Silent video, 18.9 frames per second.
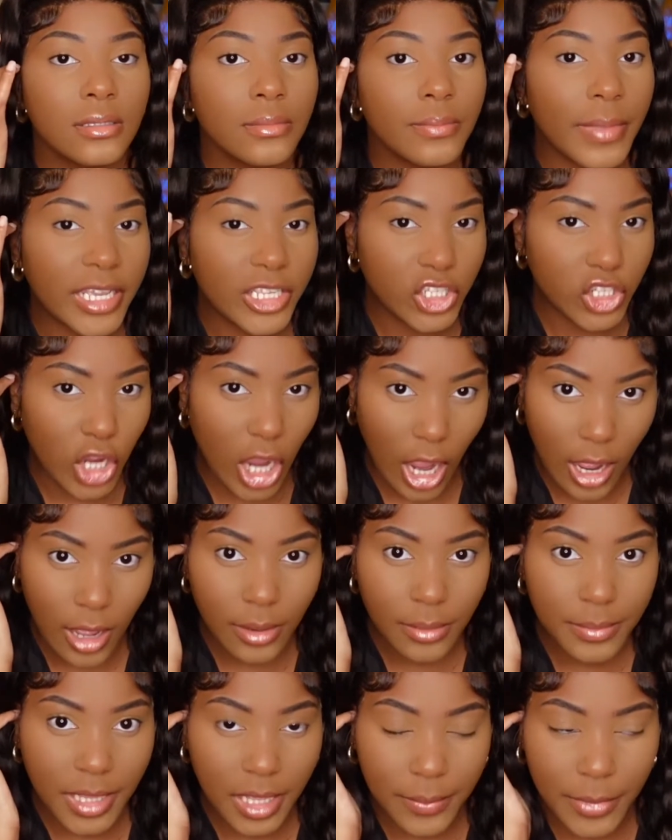my
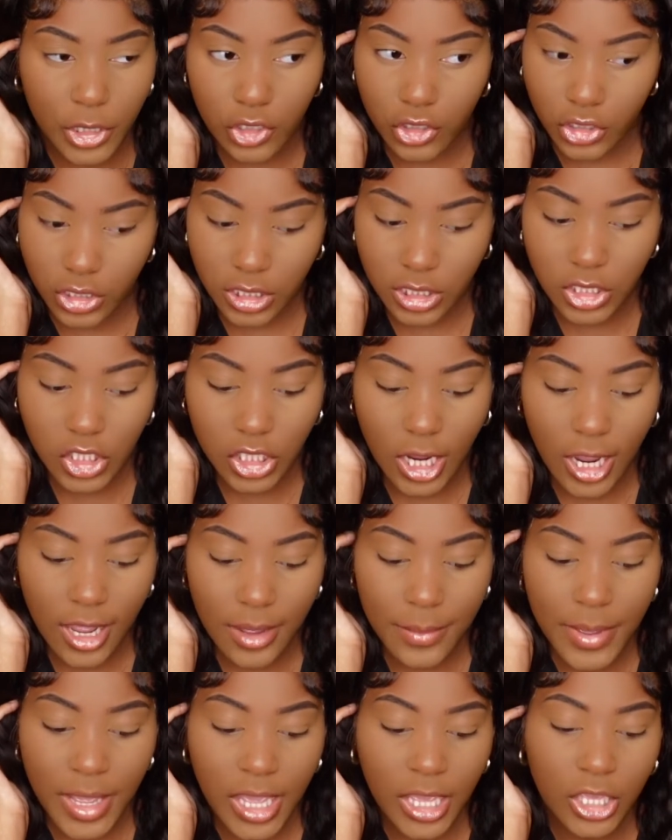job like my nursing job